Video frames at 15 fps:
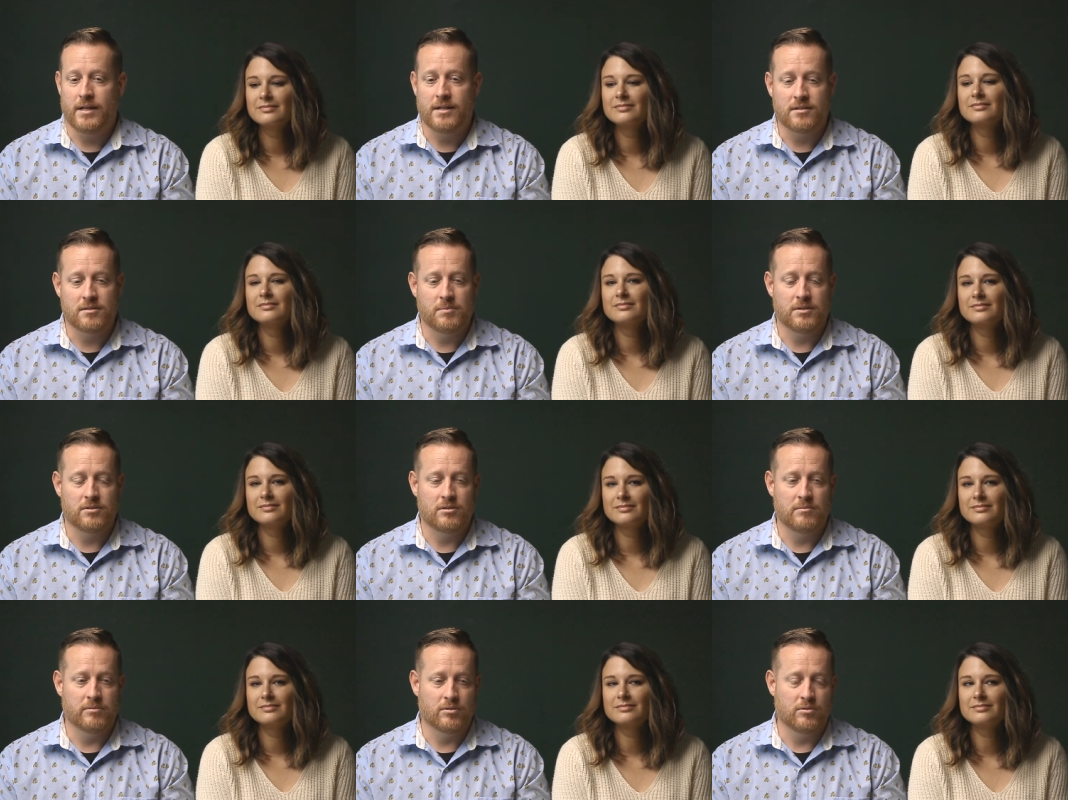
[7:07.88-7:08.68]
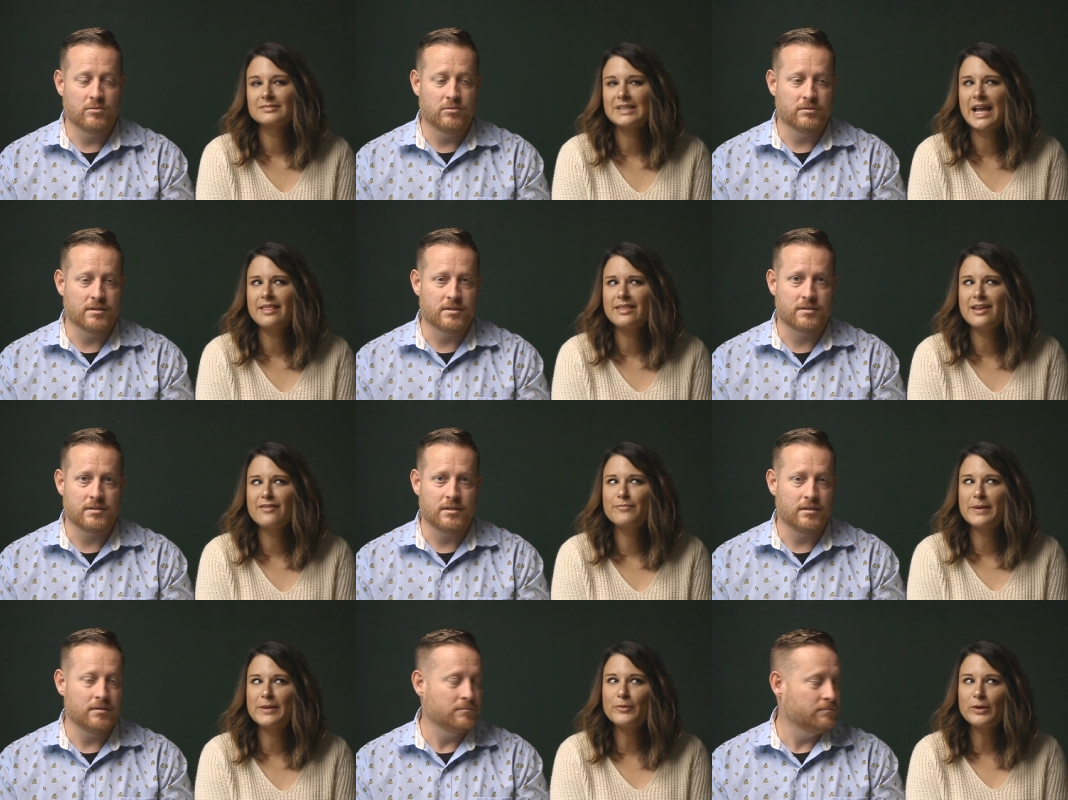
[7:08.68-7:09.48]
Speaker 1: that has been super cool and to they've
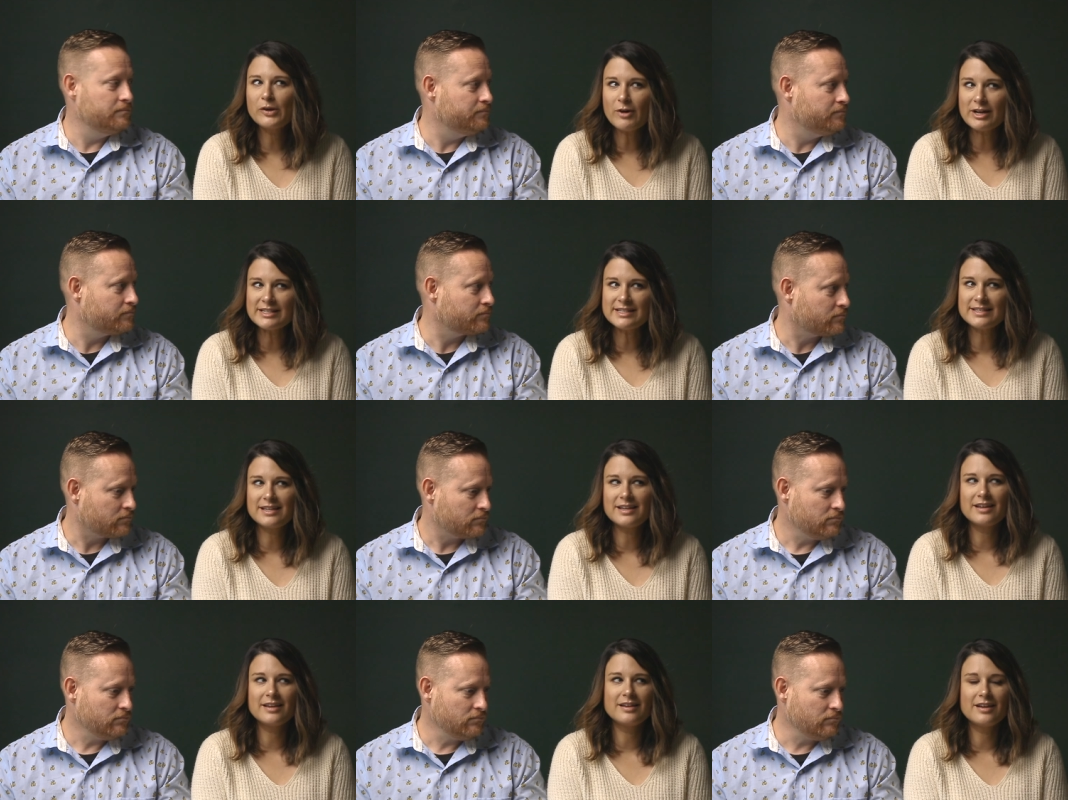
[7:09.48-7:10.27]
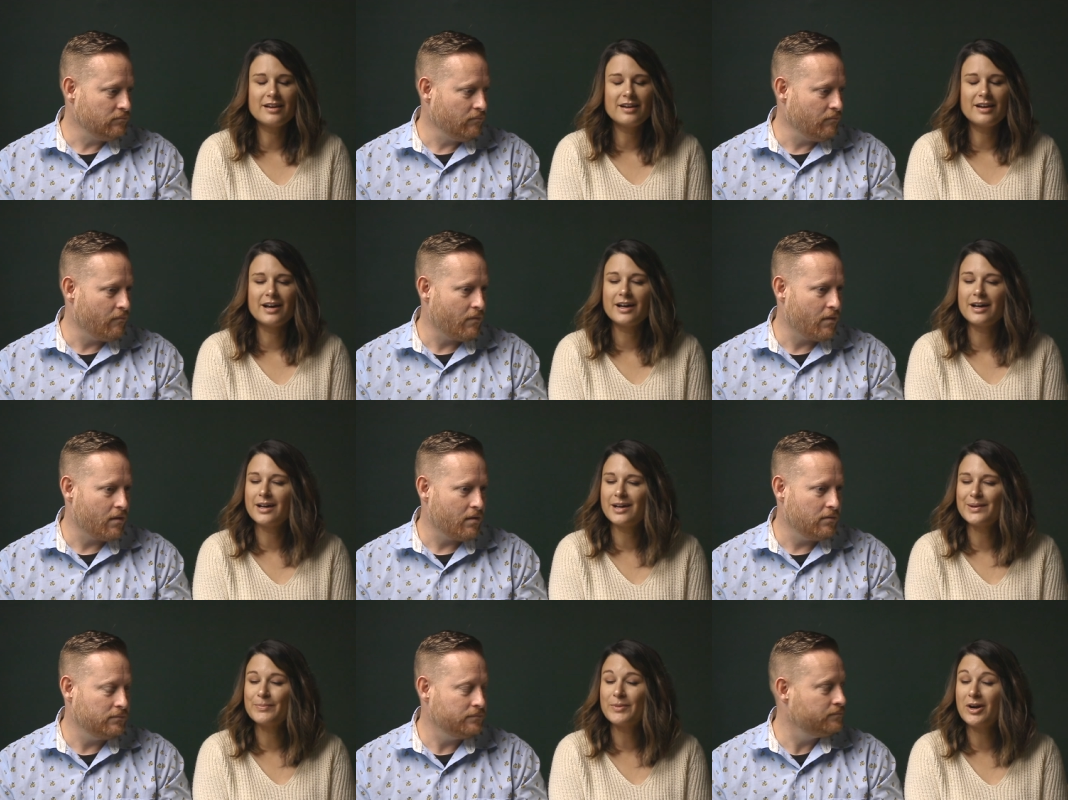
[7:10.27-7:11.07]
been
Speaker 2: requesting
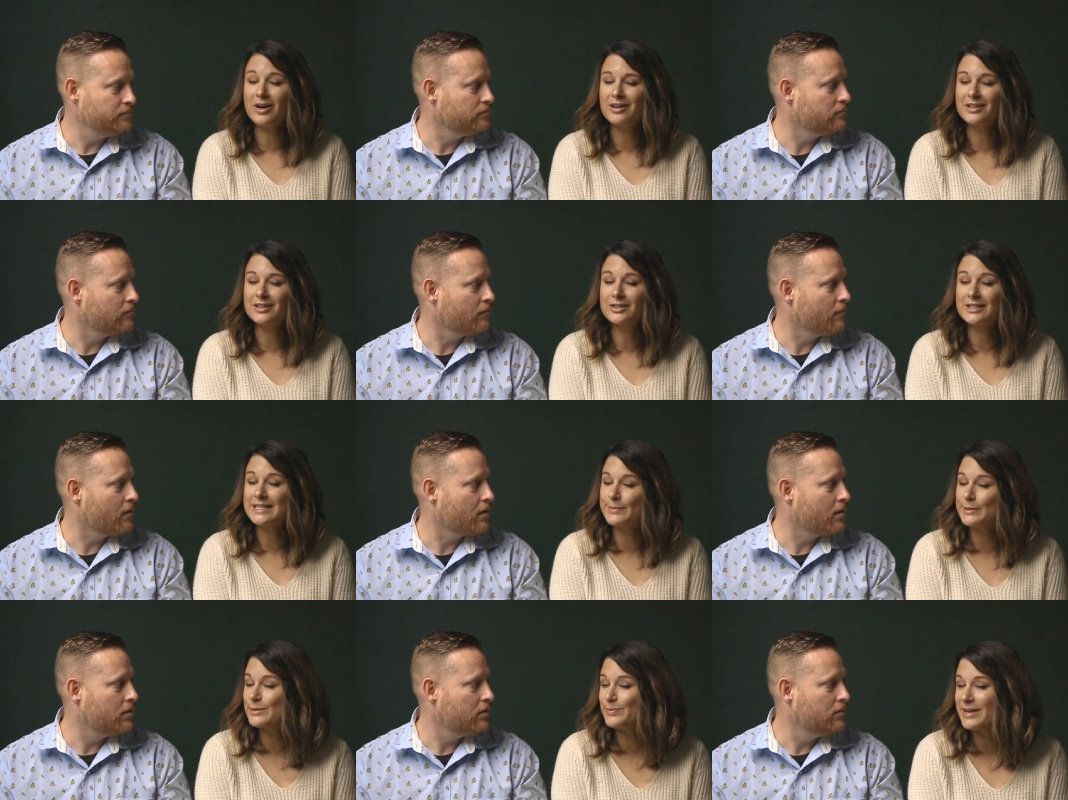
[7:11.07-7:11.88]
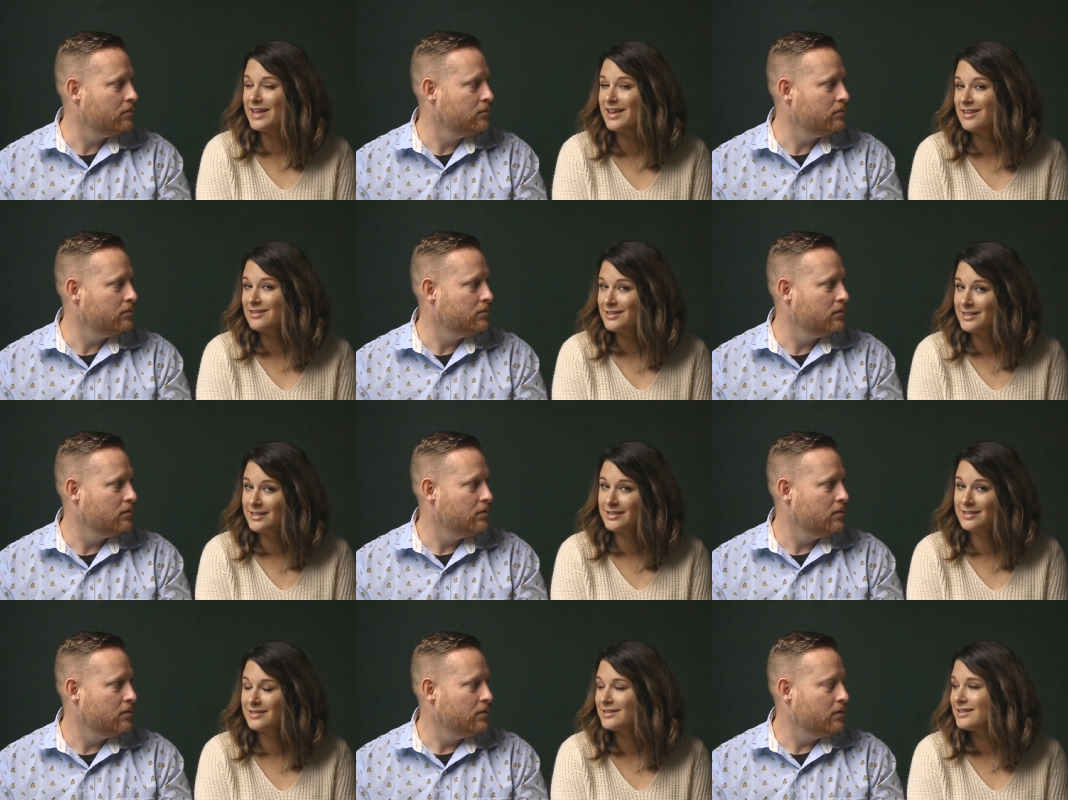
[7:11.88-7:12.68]
um, our Christmas minis.
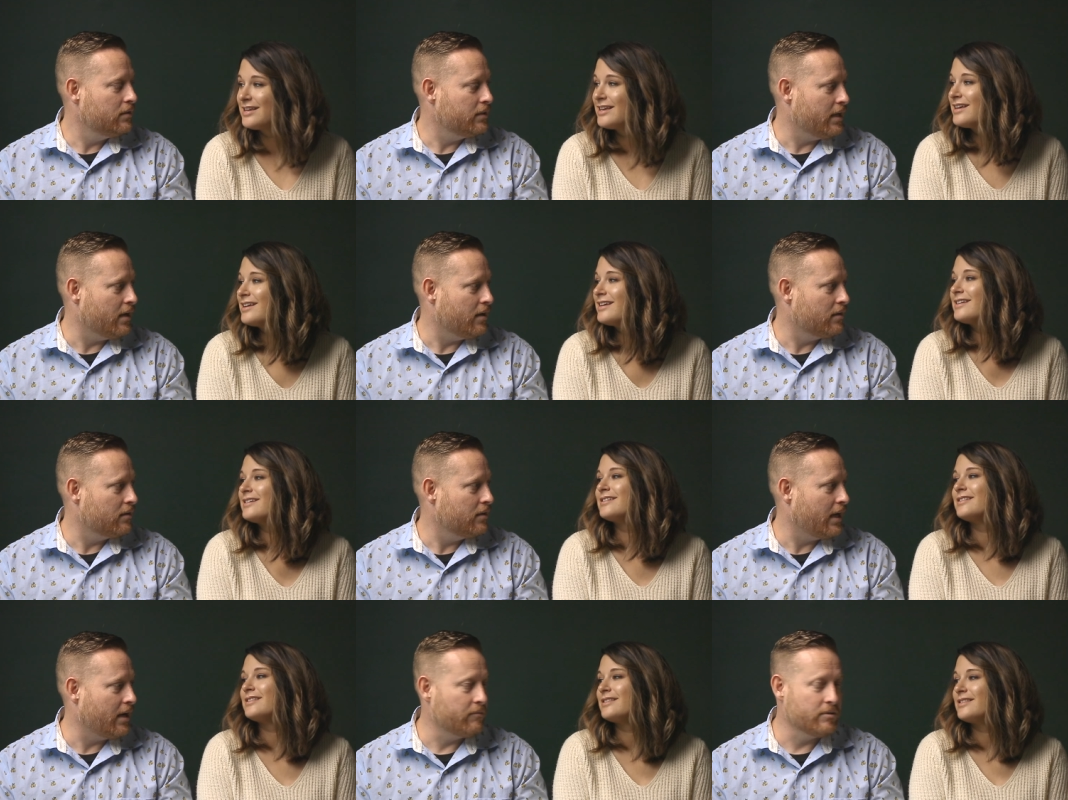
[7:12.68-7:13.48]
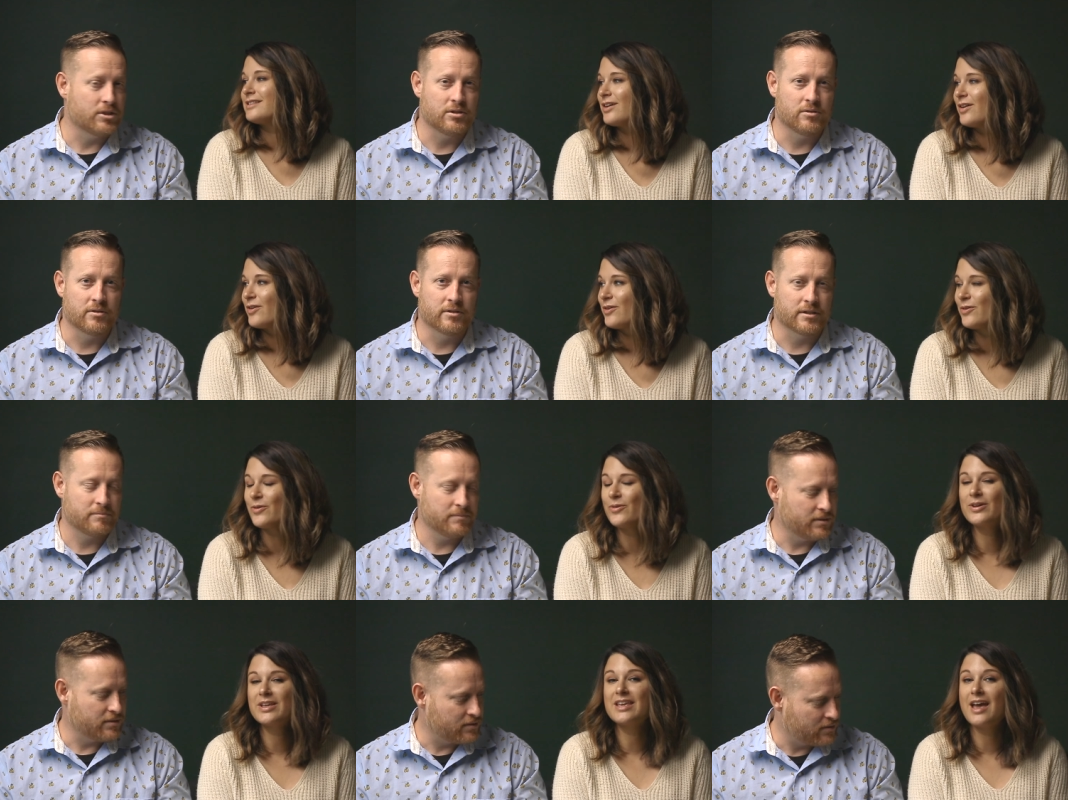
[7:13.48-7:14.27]
Speaker 1: Yeah, how we so, shoot
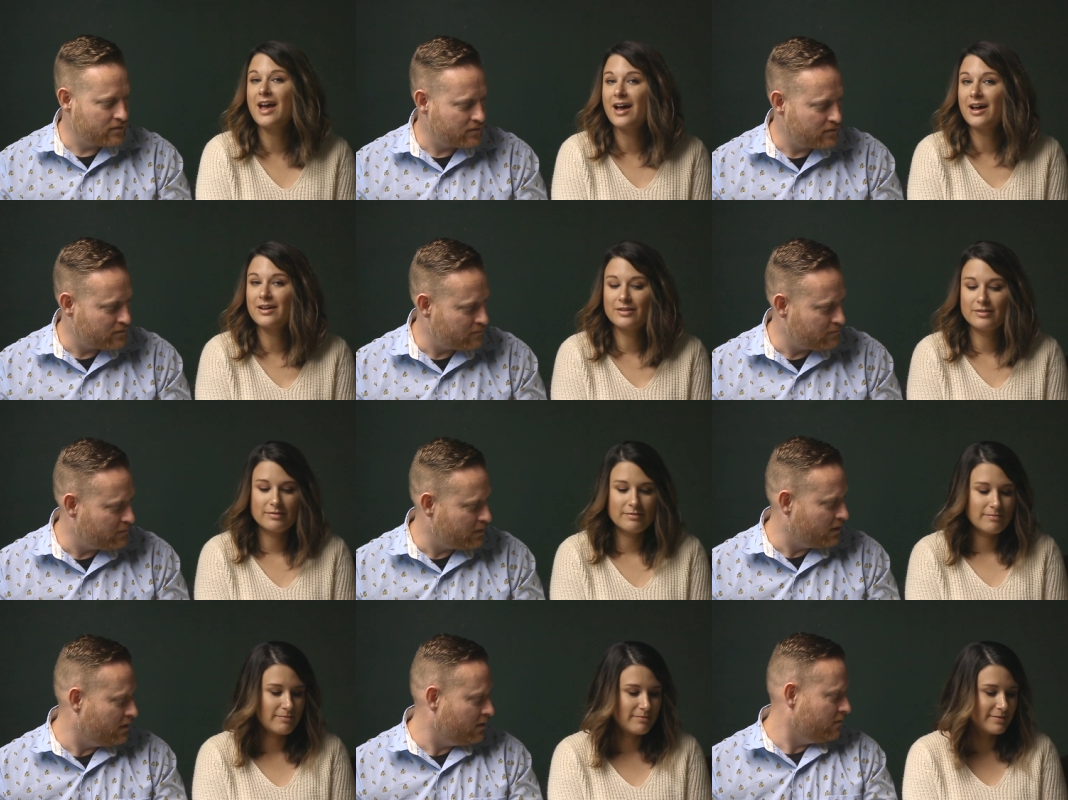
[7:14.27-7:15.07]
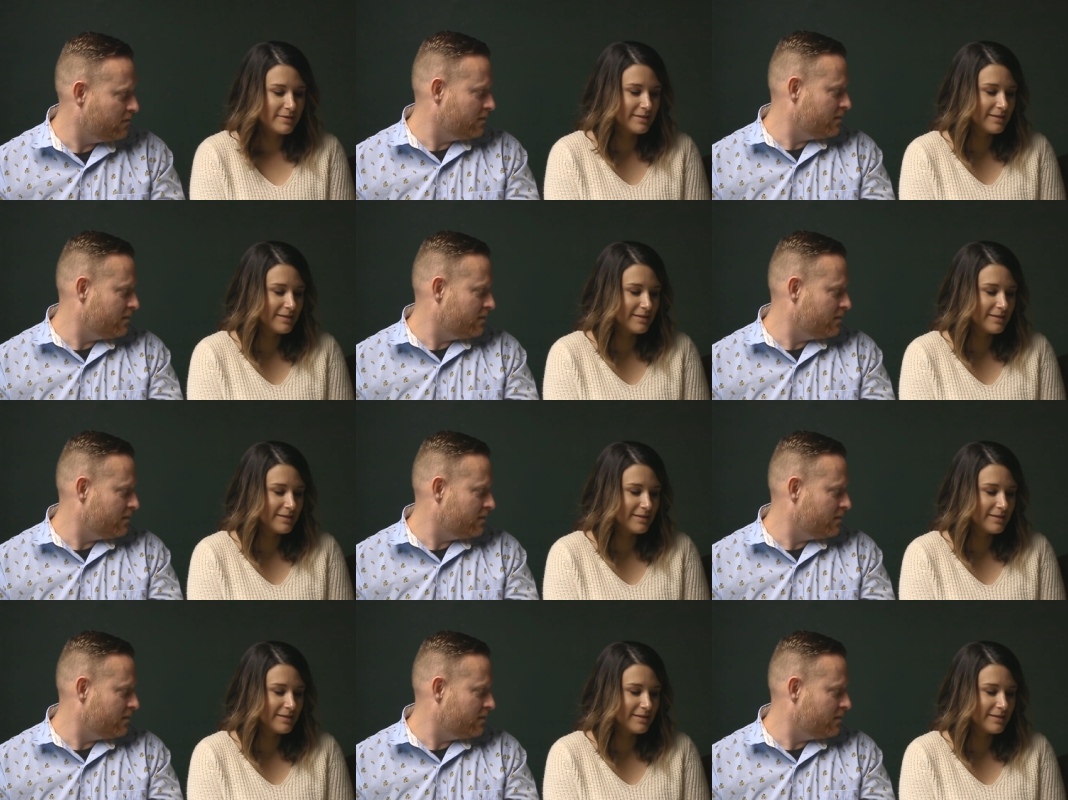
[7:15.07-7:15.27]
Christmas yeah. mini.